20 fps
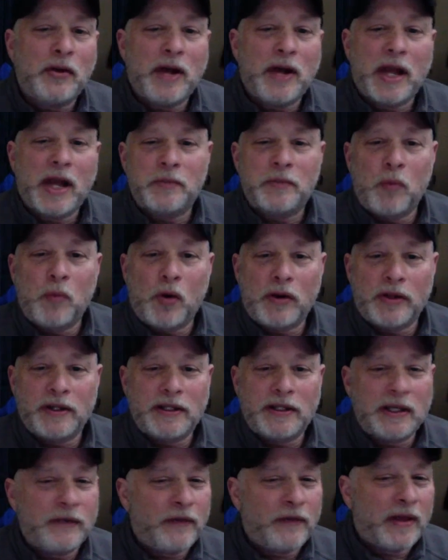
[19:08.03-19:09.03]
has more of the
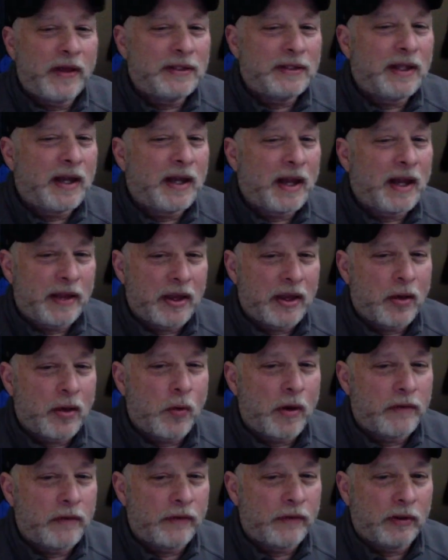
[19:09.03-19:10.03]
defense that I think
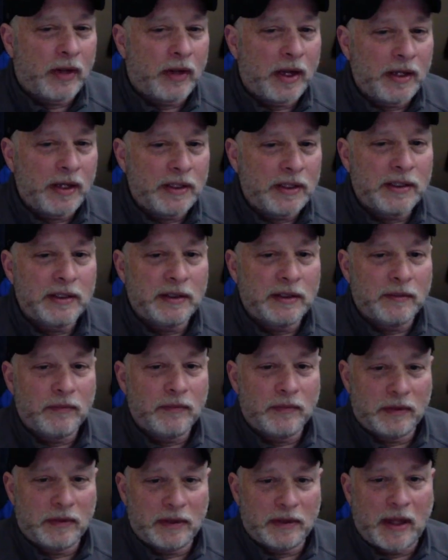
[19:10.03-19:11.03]
Quenneville likes.
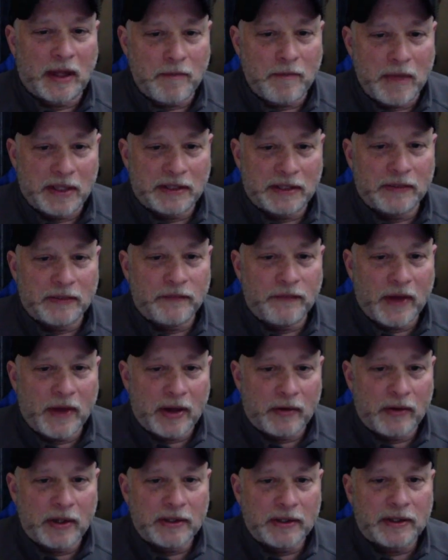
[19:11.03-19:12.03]
That mix of
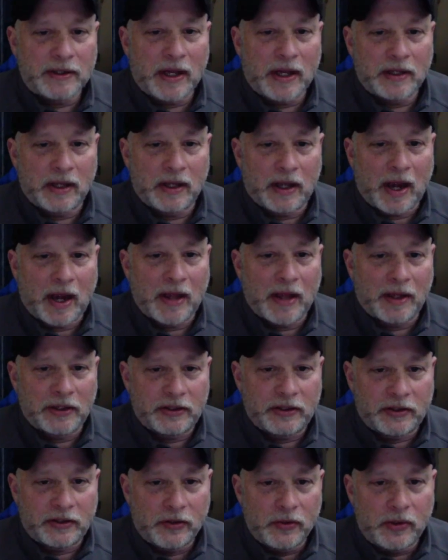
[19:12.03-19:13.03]
veterans, like a guy like
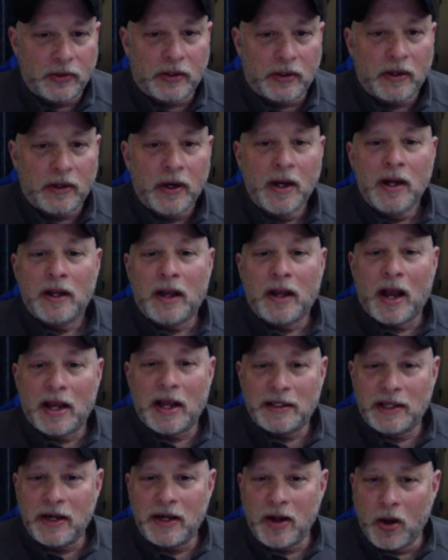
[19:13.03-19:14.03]
Suter,
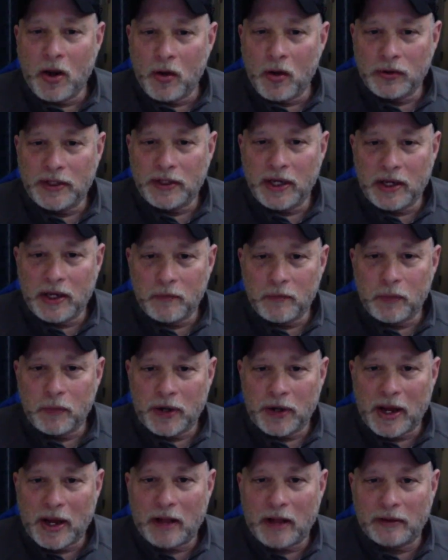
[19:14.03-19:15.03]
guys he knows he could
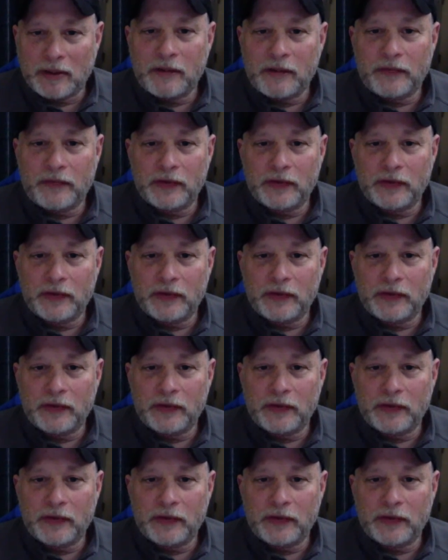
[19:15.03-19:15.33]
put out there for